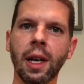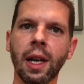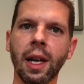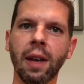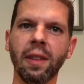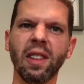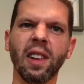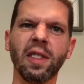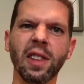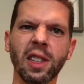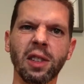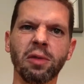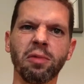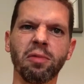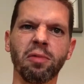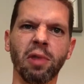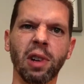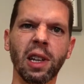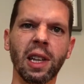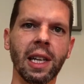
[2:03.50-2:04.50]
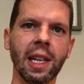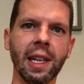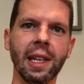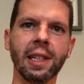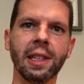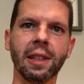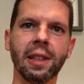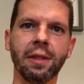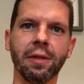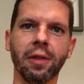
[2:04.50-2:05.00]
even if it's really
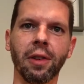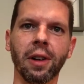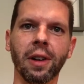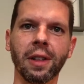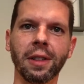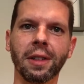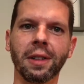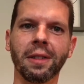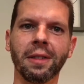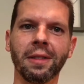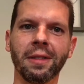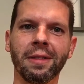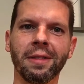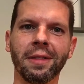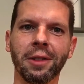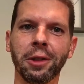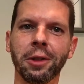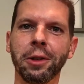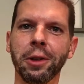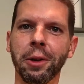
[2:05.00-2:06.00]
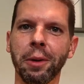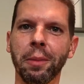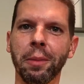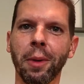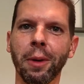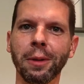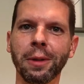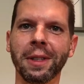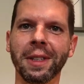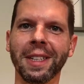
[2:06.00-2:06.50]
easy for us to do
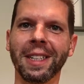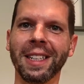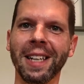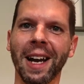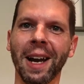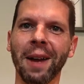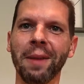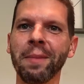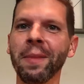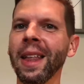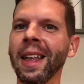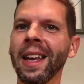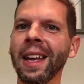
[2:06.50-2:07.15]
most of the time.